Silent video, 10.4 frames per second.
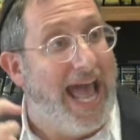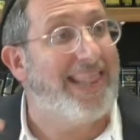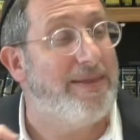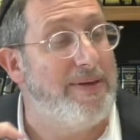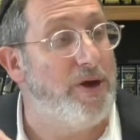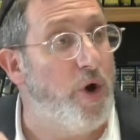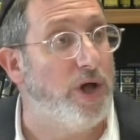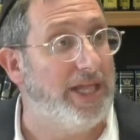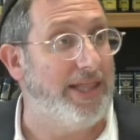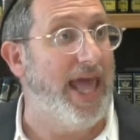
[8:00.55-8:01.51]
has to be
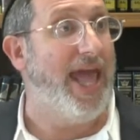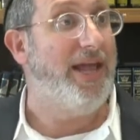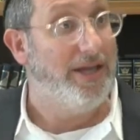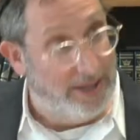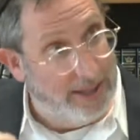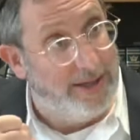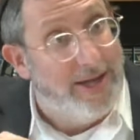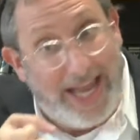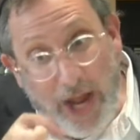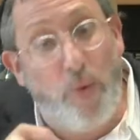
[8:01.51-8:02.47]
because
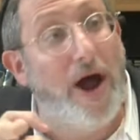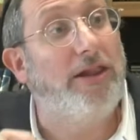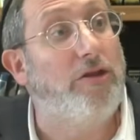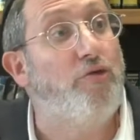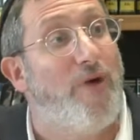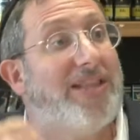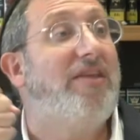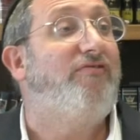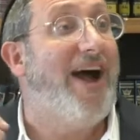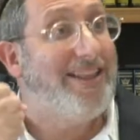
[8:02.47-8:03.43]
he wants to
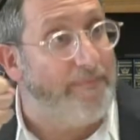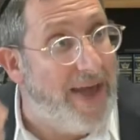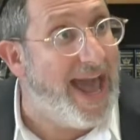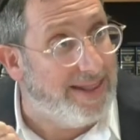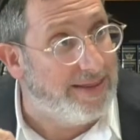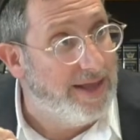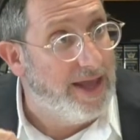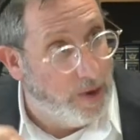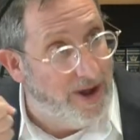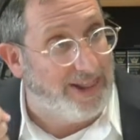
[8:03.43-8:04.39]
rectify the past.
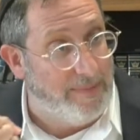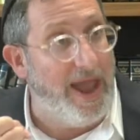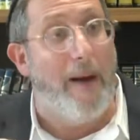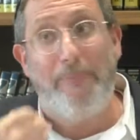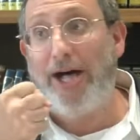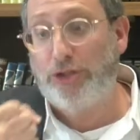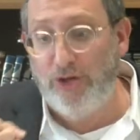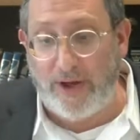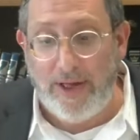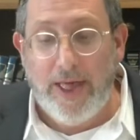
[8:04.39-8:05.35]
He wants to be a Baal
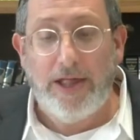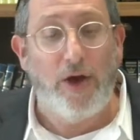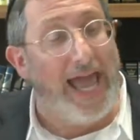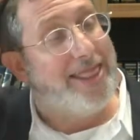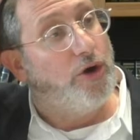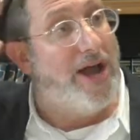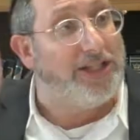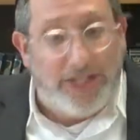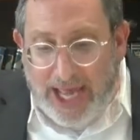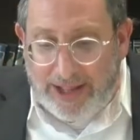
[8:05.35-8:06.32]
Tshuva. So again, the
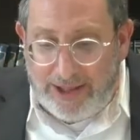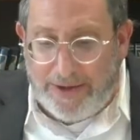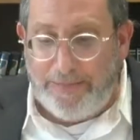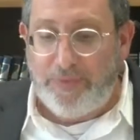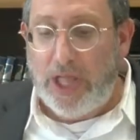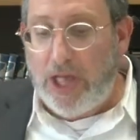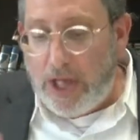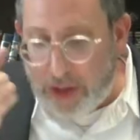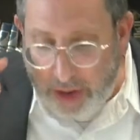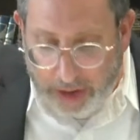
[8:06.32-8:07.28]
question is,
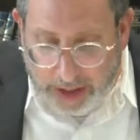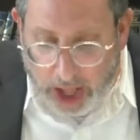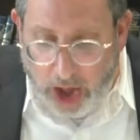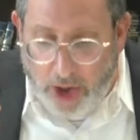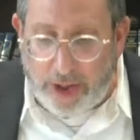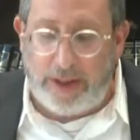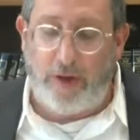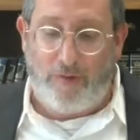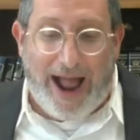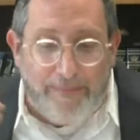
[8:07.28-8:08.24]
the
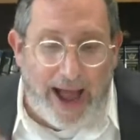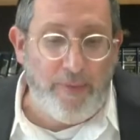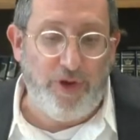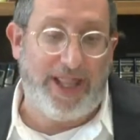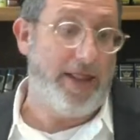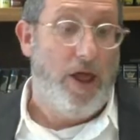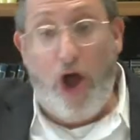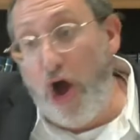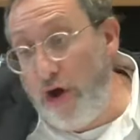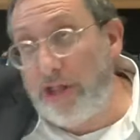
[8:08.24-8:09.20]
Rambam who says,
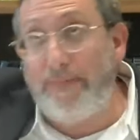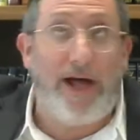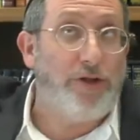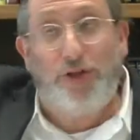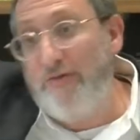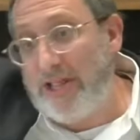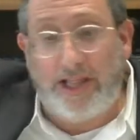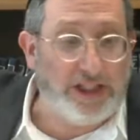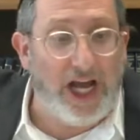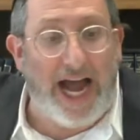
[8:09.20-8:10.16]
oh, the Baal Tshuva is at
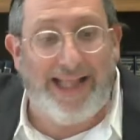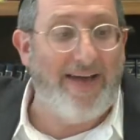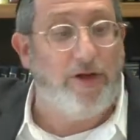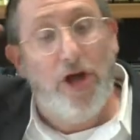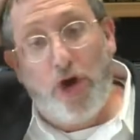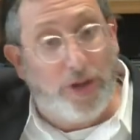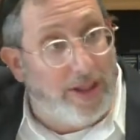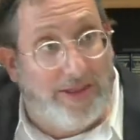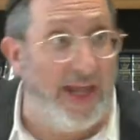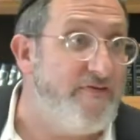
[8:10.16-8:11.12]
such a high level because
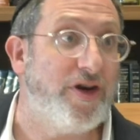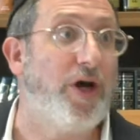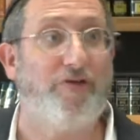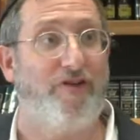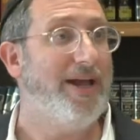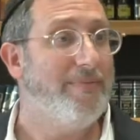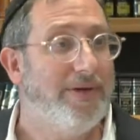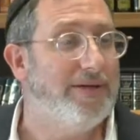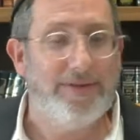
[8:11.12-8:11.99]
it's difficult for him,